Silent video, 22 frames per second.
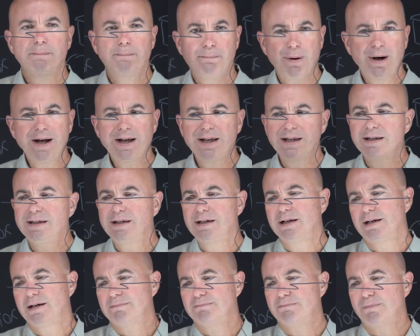
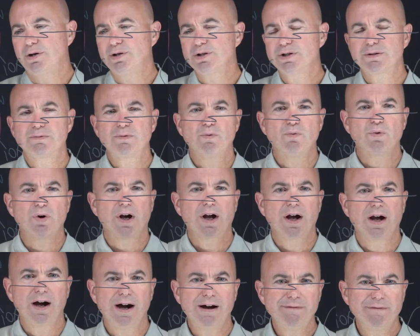but most
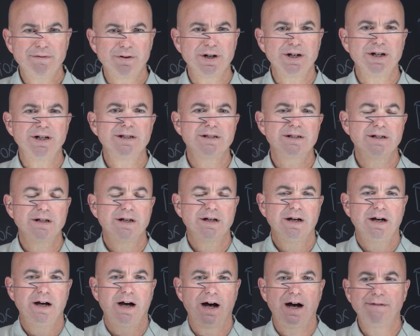recoveries
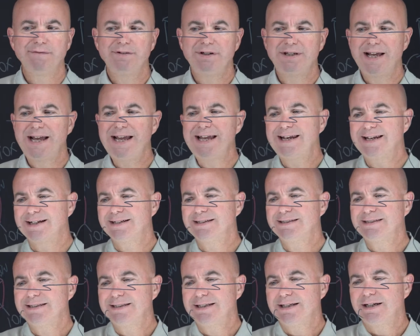of
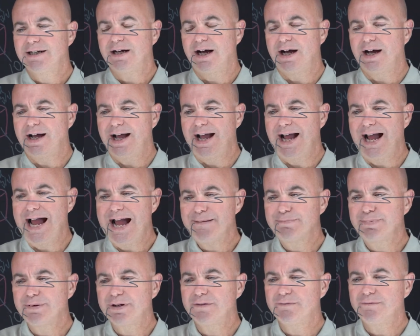data
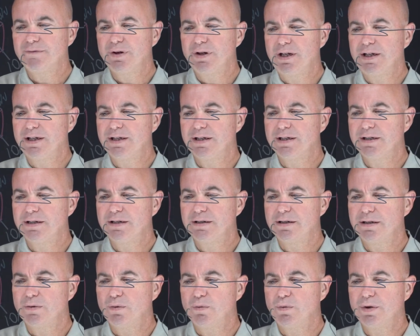happen
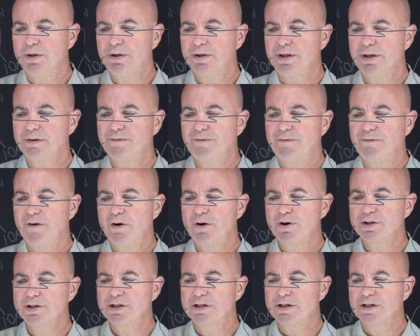in the
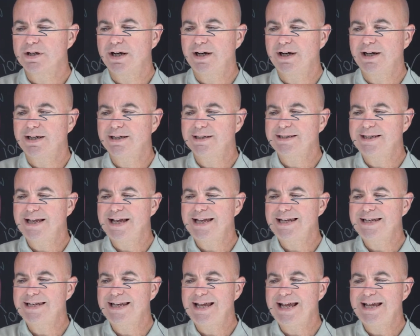first
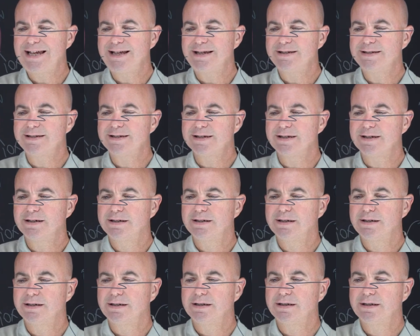10 days
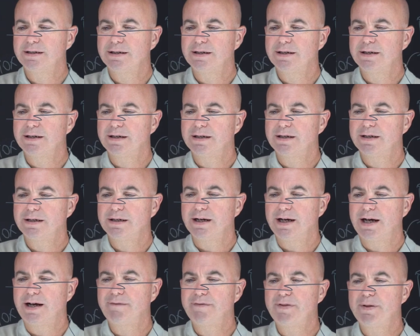
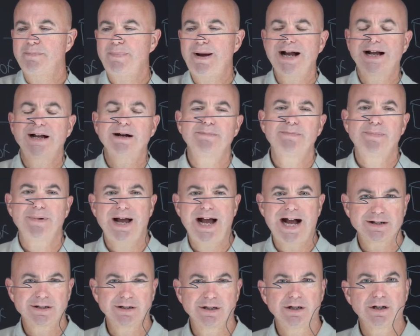of the backup
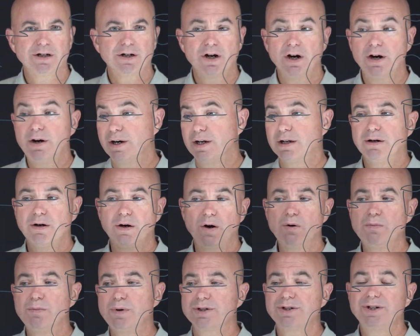actually occurring.
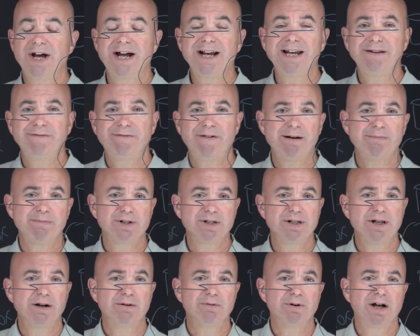Almost
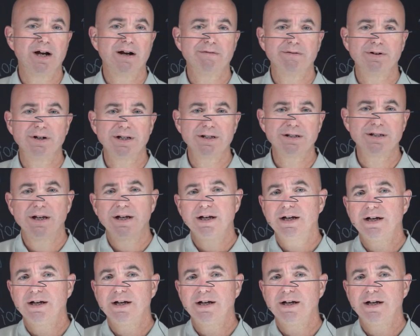95% of recoveries